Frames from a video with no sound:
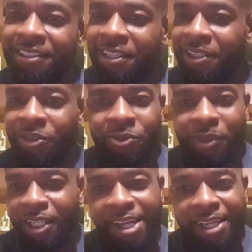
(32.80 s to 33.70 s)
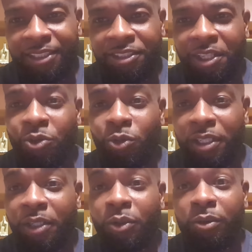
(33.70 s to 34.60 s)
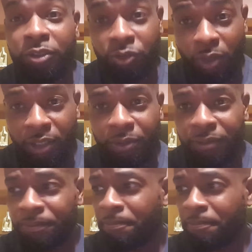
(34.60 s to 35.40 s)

they don't realize a real struggle.